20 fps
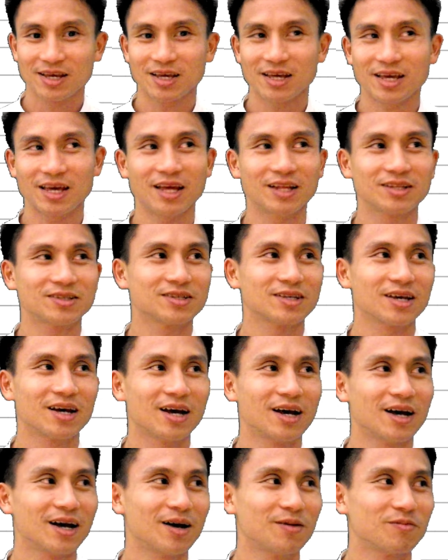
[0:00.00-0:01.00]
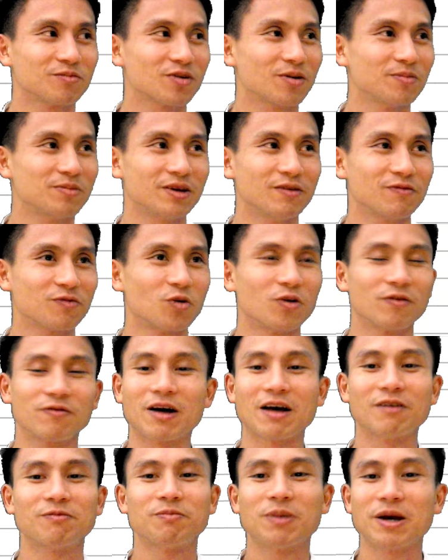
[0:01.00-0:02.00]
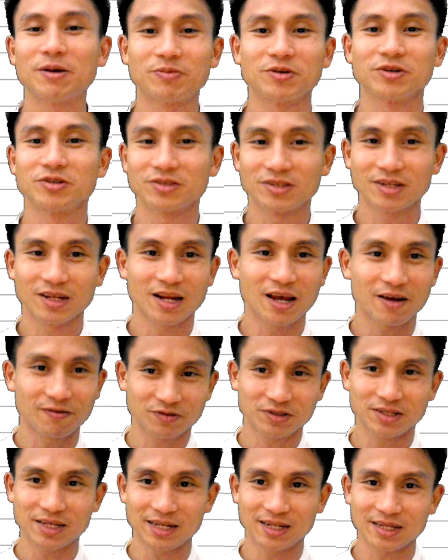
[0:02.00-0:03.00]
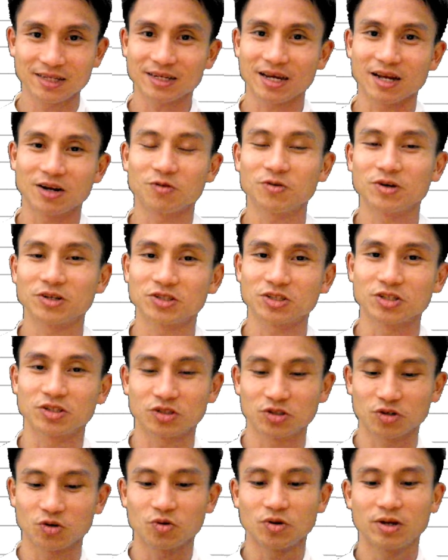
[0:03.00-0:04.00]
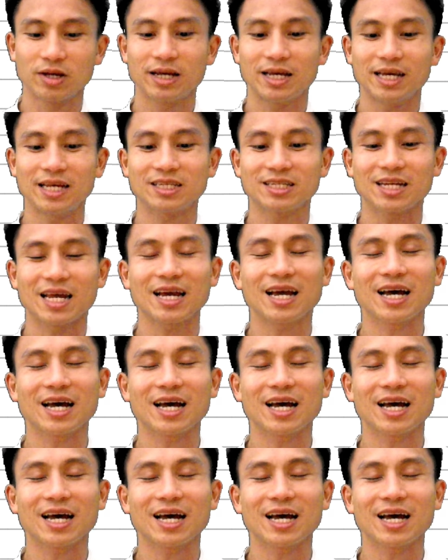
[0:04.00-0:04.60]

It's probably 4 or 5 papers that I've seen this kind of question. So it's like a